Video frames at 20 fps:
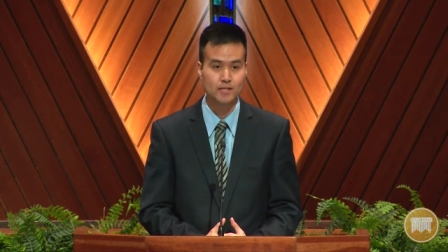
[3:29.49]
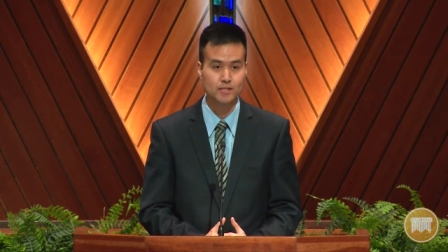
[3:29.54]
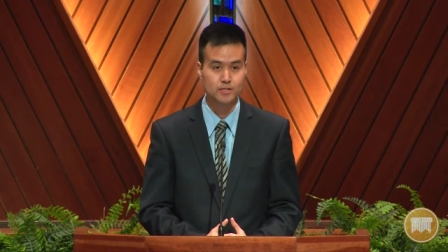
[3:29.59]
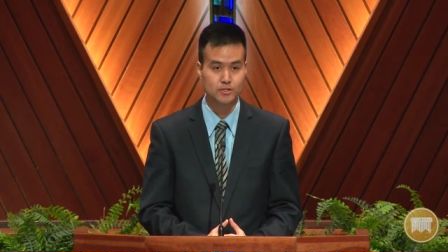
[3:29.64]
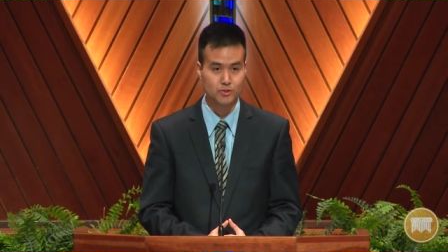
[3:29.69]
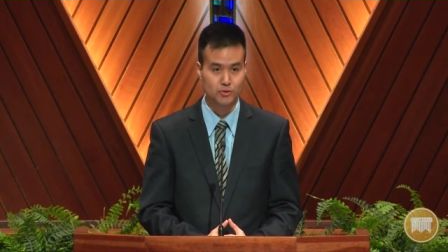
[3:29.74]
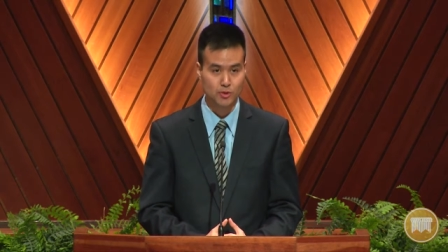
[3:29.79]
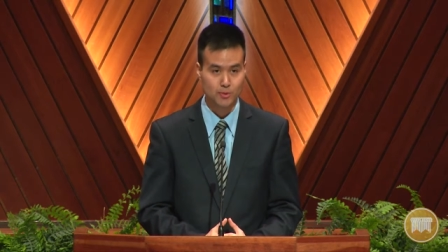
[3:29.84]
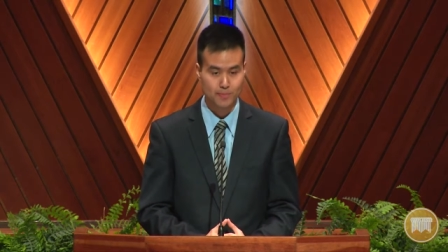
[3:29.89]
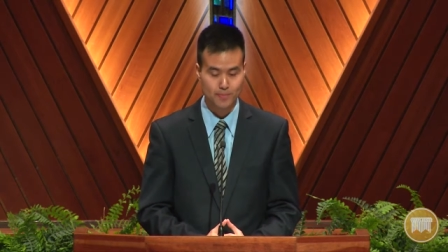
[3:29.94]

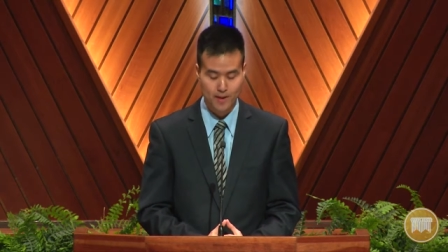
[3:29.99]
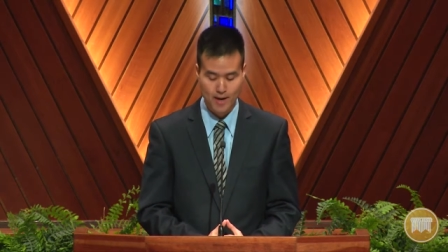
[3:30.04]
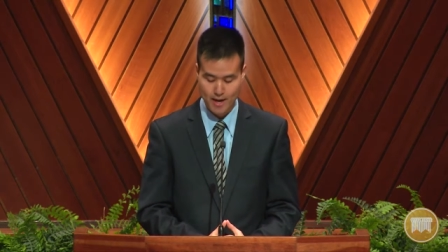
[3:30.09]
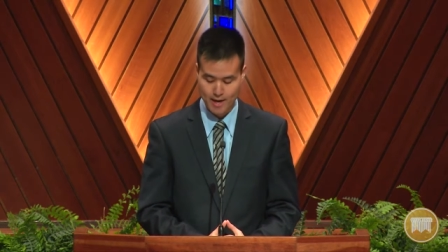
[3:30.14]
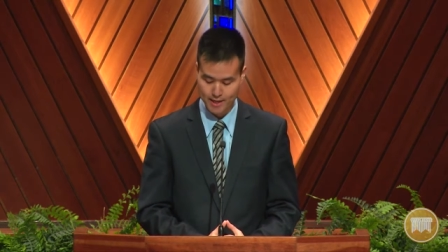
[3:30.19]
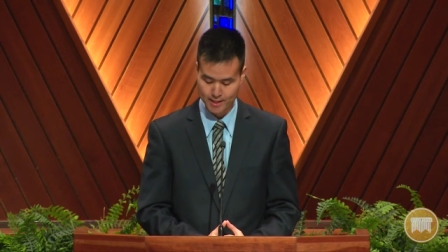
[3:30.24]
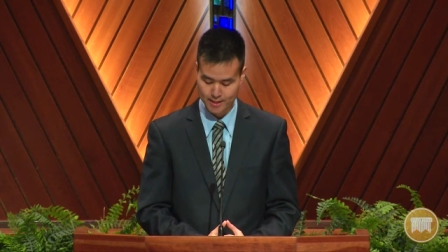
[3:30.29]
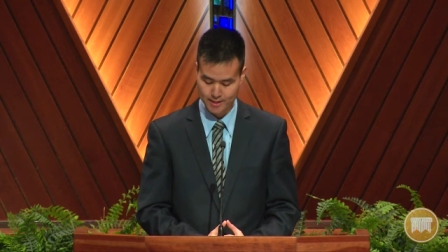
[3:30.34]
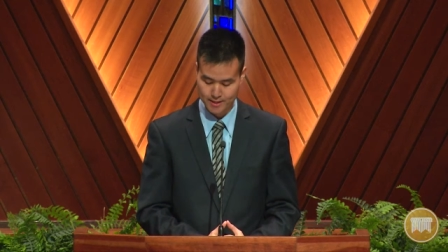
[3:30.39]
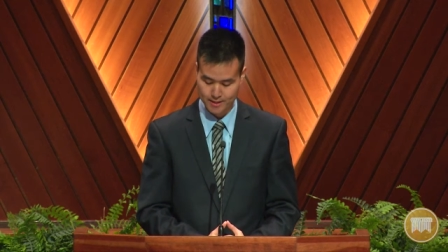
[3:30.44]
to
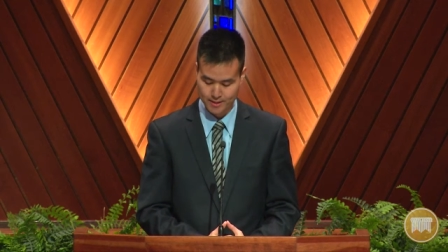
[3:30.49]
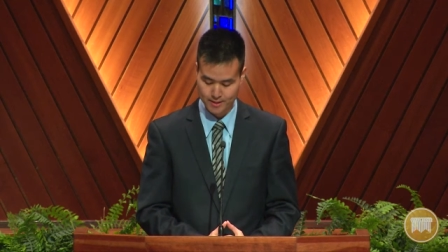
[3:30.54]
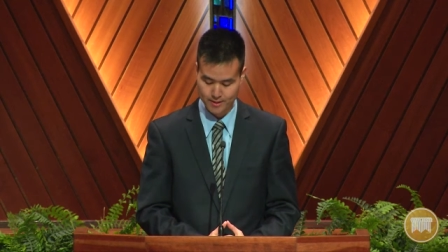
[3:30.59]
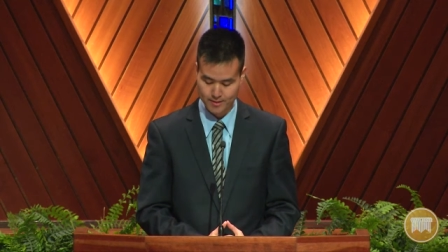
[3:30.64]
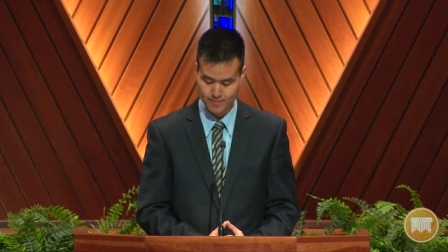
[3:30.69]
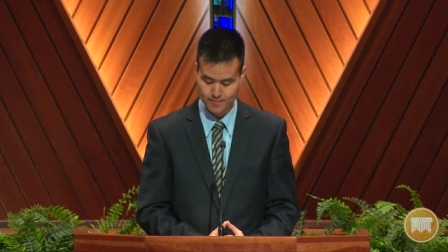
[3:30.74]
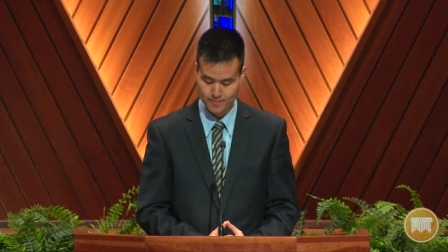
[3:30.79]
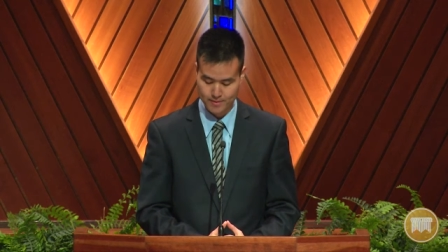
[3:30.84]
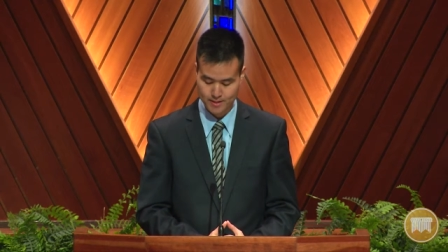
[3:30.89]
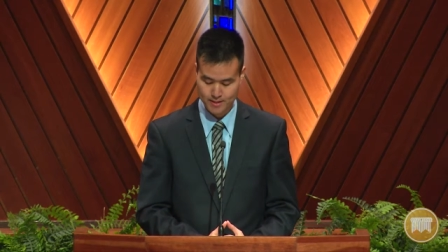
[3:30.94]
abide in
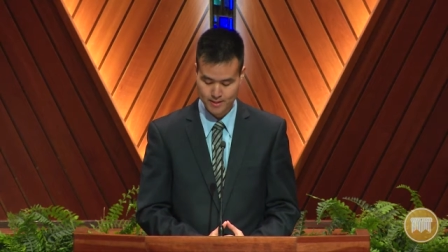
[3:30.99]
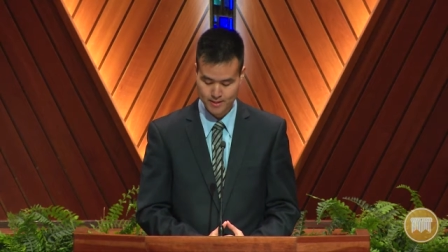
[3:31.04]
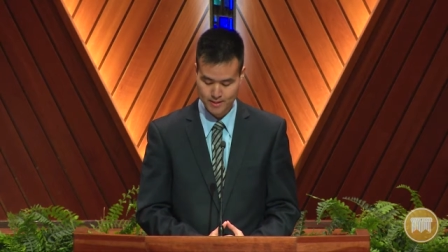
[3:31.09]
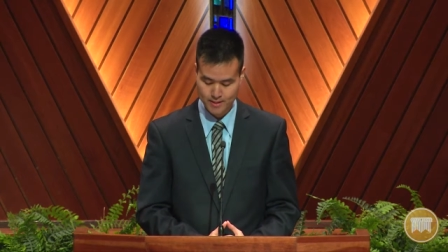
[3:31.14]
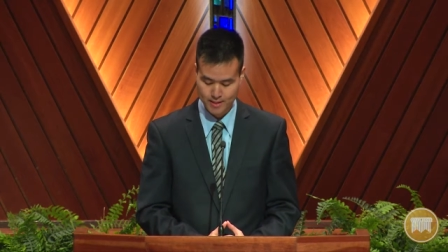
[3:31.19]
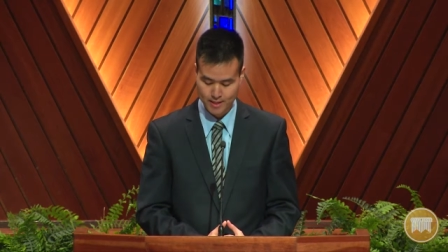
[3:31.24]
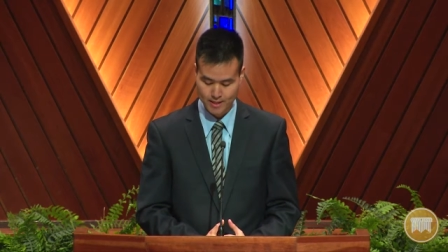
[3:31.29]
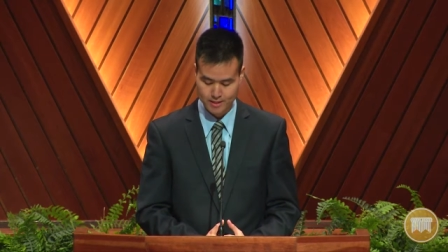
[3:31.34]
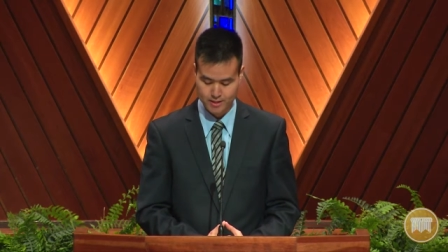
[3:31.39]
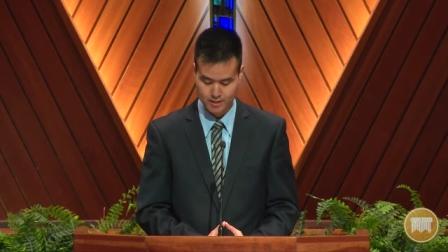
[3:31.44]
him
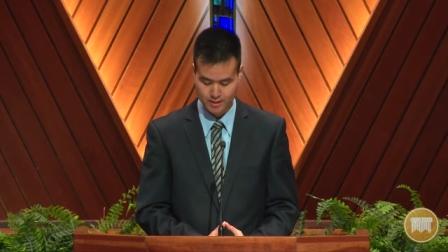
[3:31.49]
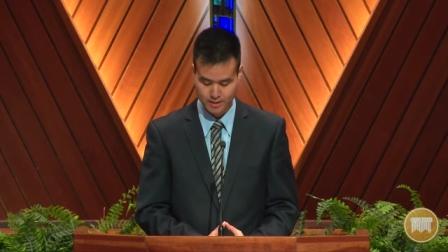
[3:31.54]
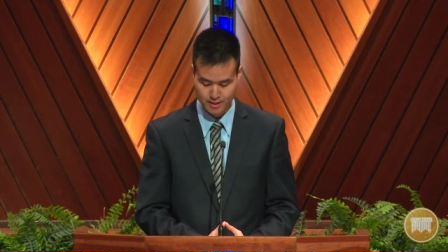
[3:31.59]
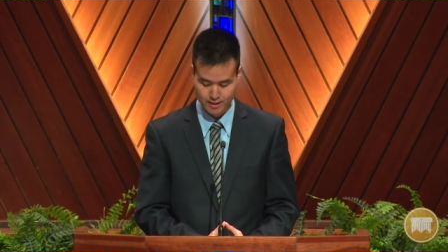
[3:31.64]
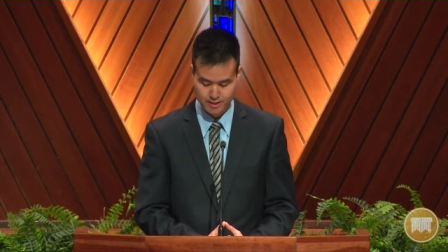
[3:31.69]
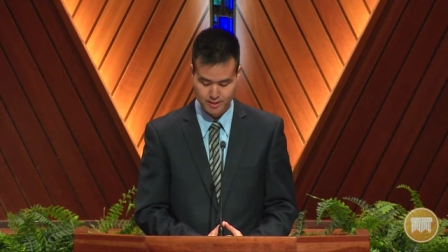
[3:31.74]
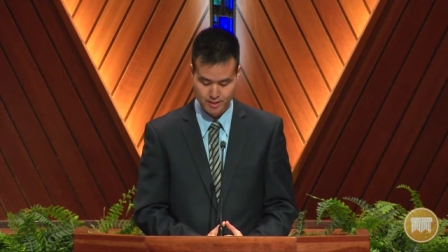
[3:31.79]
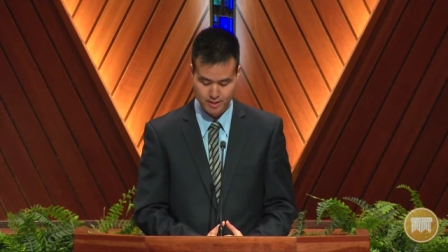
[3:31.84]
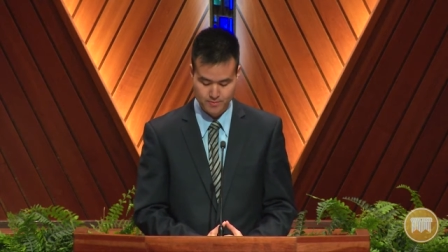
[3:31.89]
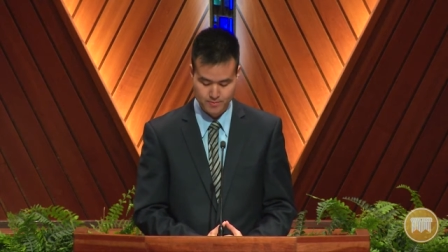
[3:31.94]
and to
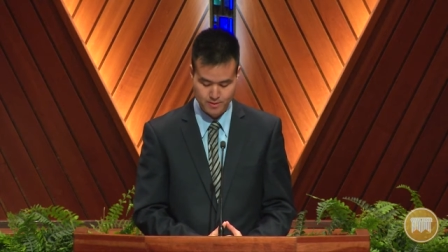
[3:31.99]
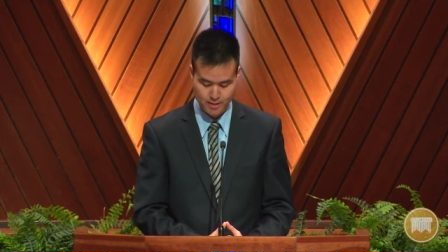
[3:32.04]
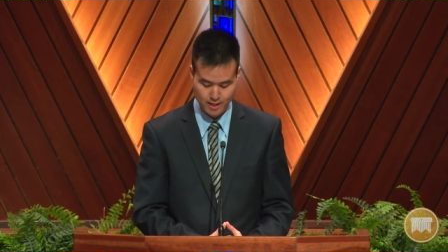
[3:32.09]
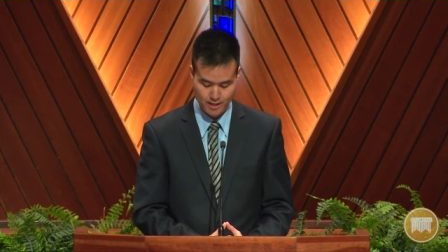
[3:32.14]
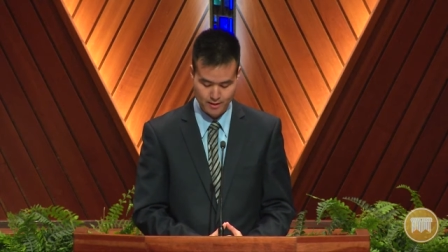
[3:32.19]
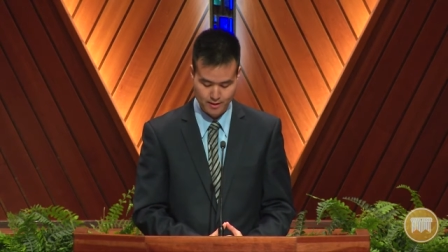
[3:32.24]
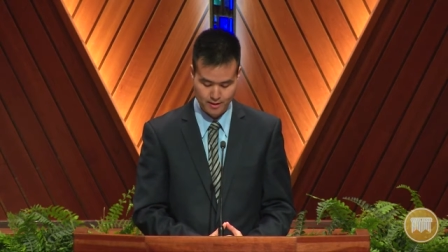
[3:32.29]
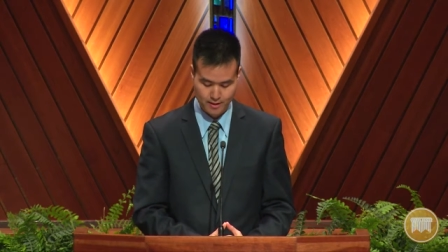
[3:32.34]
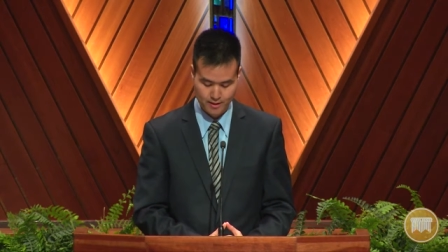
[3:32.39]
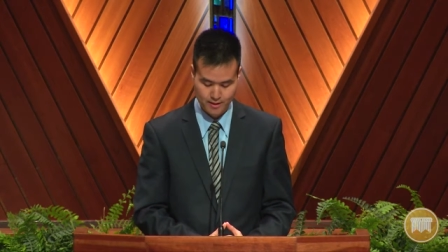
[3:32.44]
cling to him
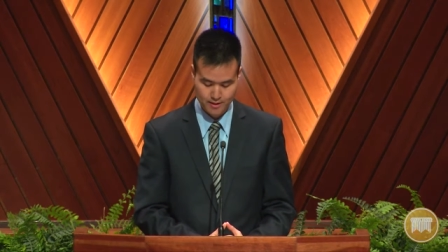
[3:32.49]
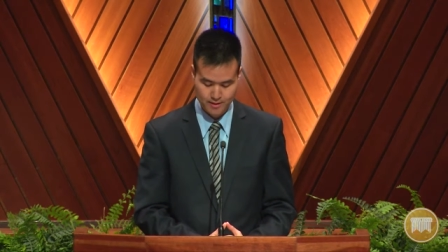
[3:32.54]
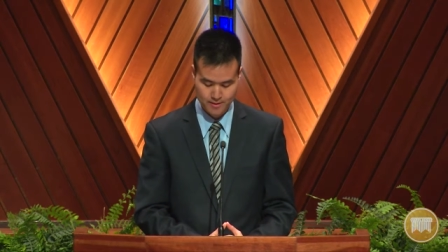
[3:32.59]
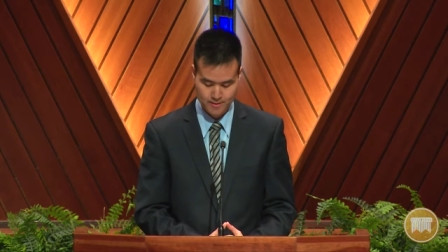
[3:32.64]
daily.